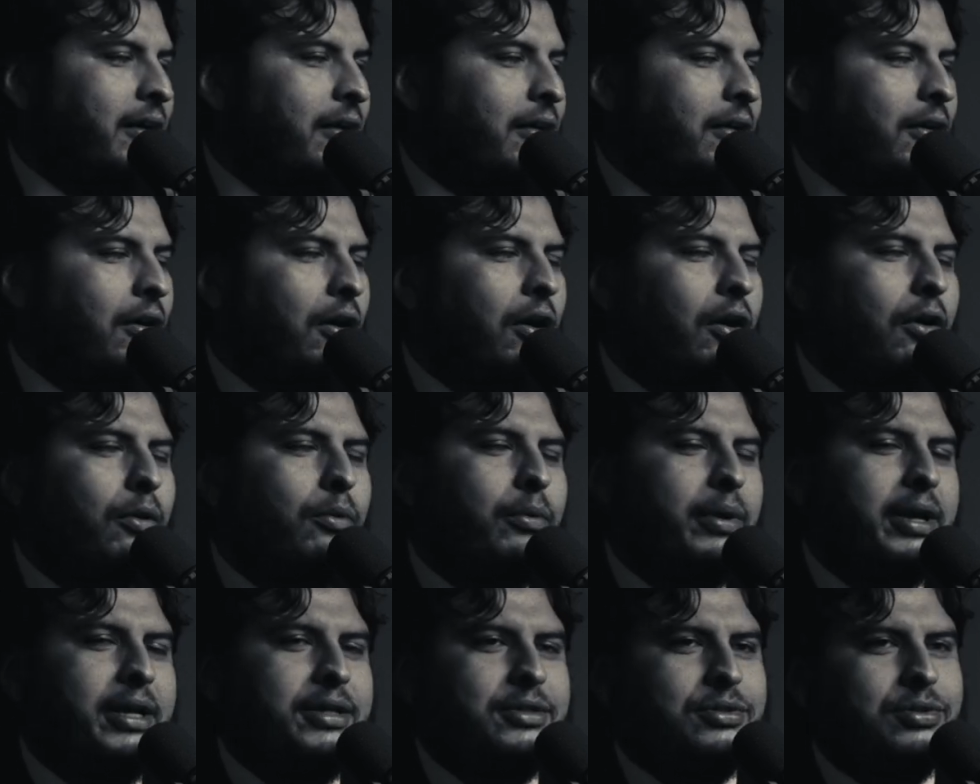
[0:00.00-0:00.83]

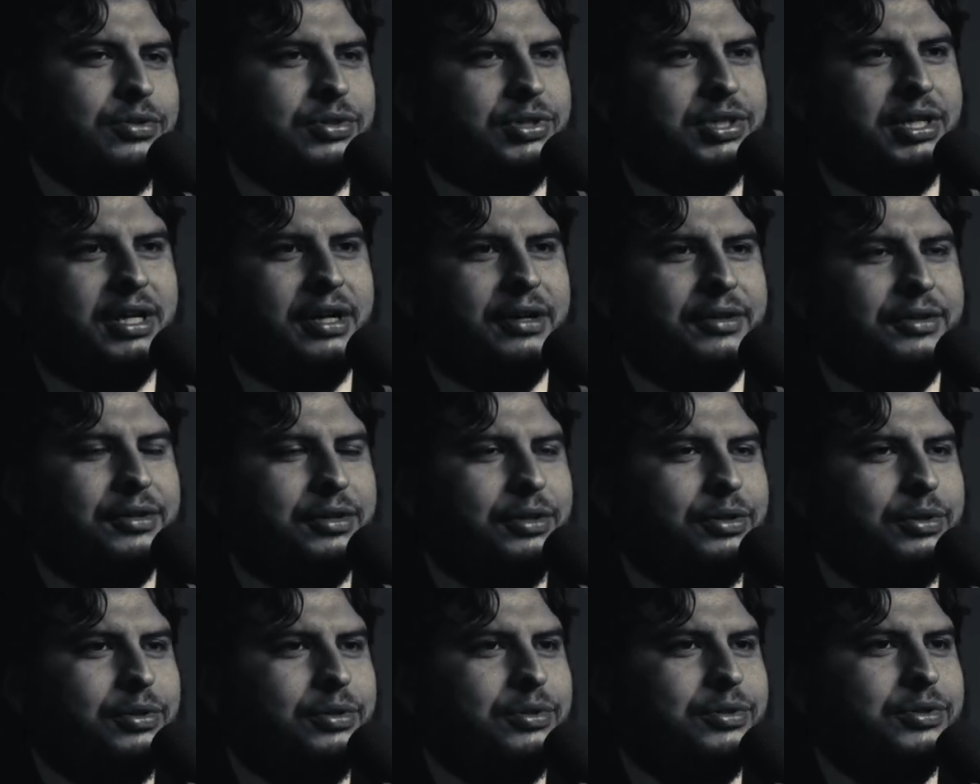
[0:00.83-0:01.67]
Always, you see it on the
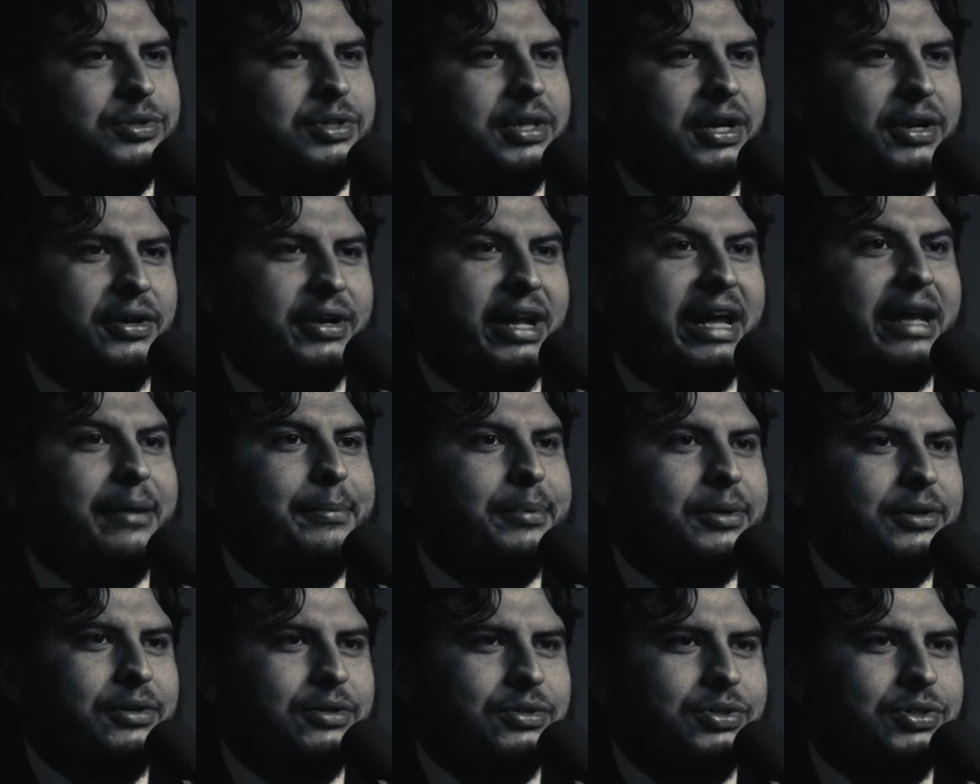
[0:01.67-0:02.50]
news. Their
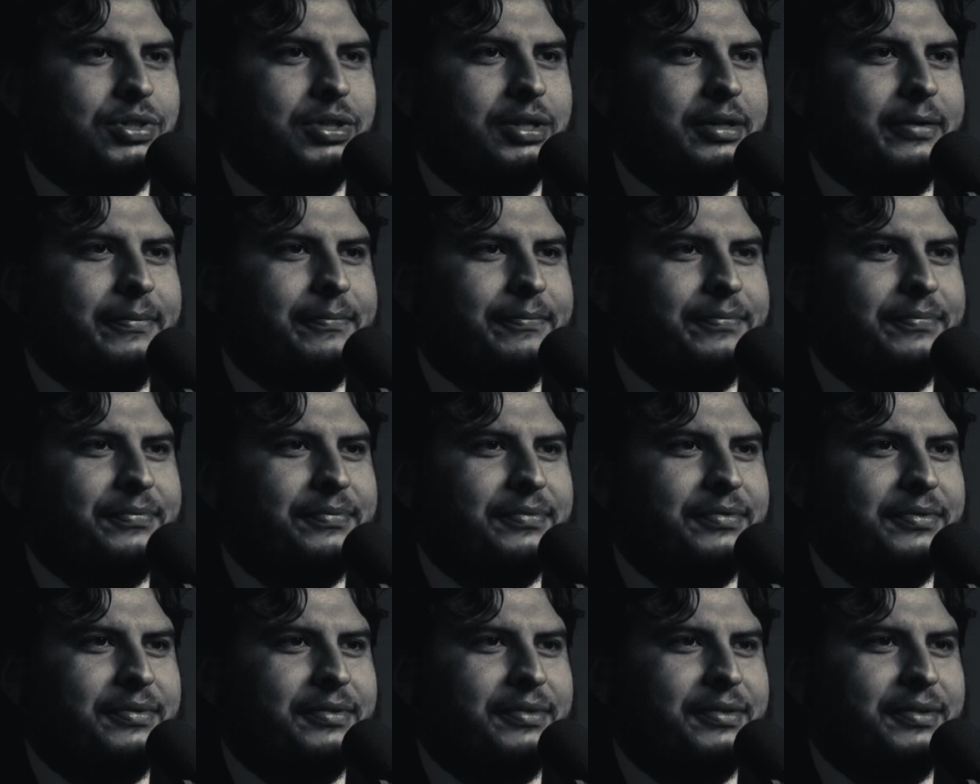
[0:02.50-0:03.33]
neighbors
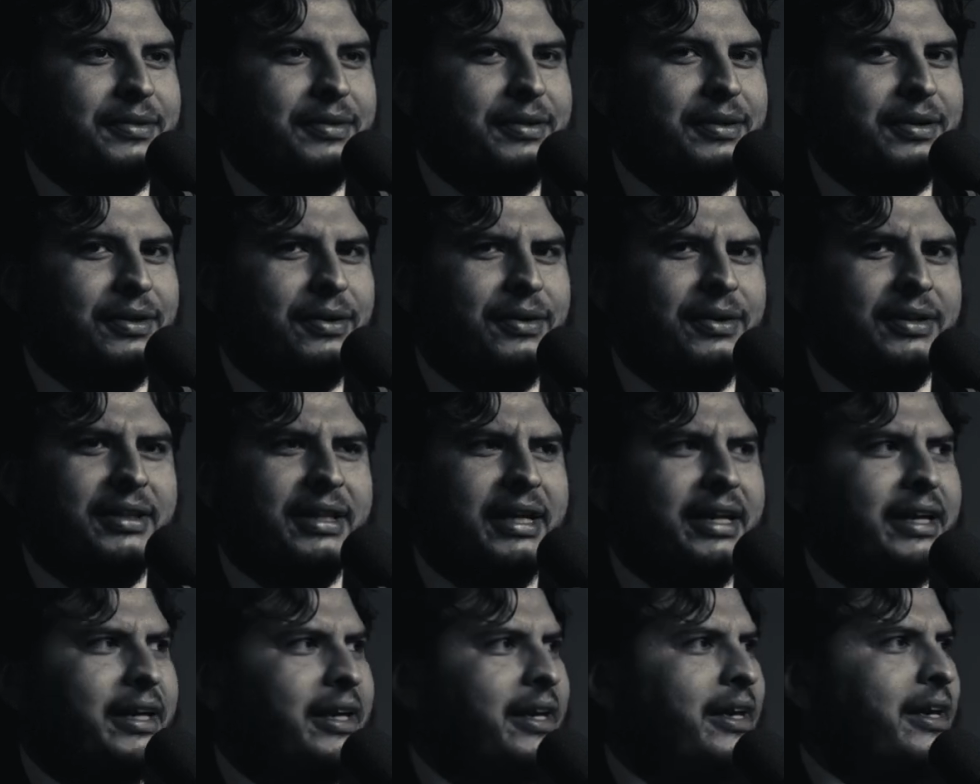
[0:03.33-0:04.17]
going
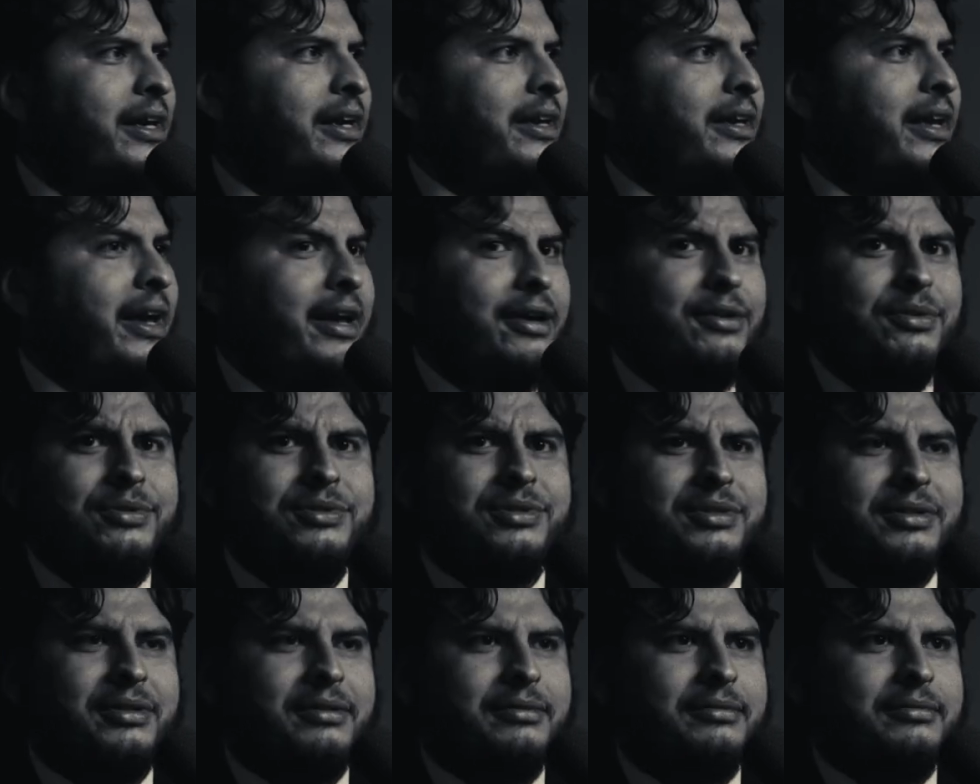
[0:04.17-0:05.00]
like, yeah, he
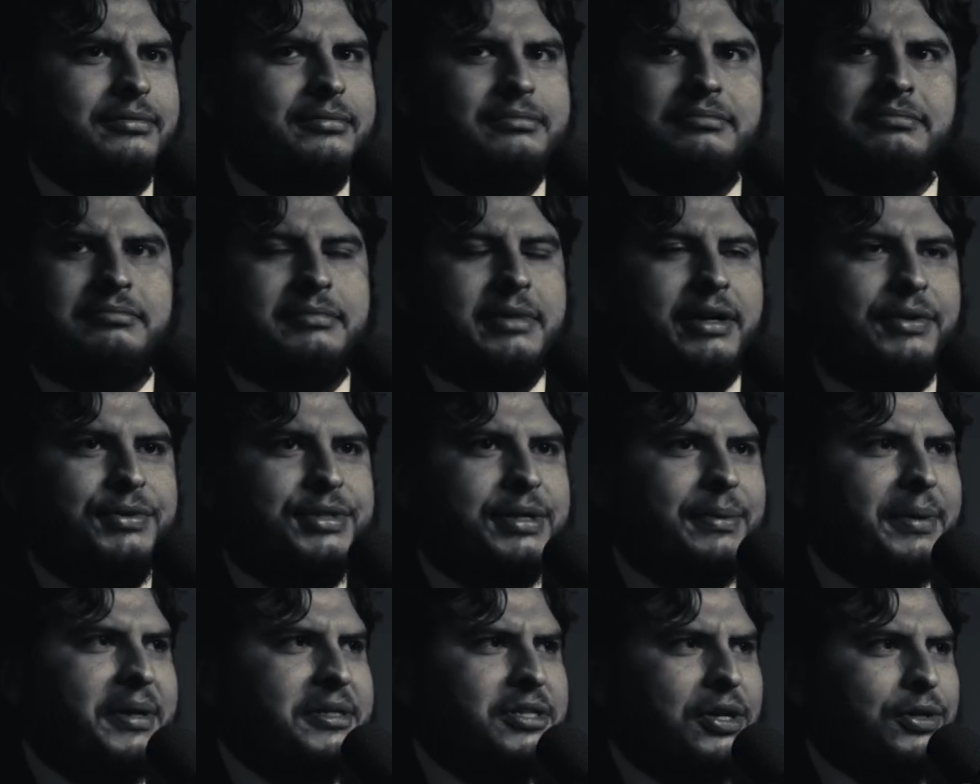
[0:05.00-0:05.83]
was. Every
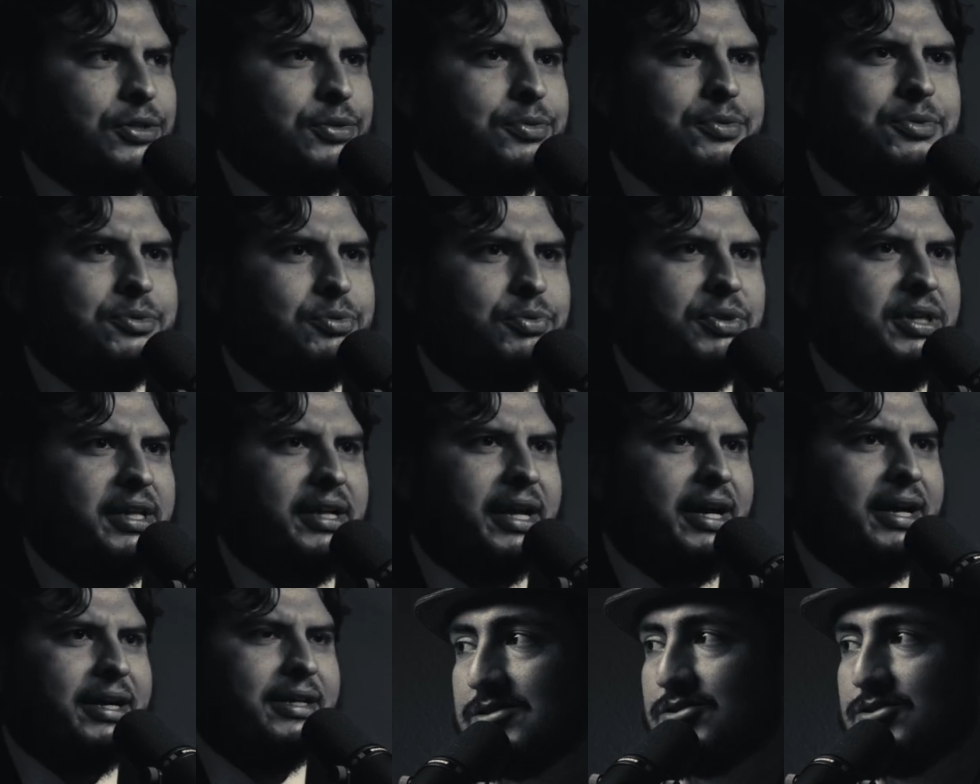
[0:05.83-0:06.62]
time I talked to him, he was really nice.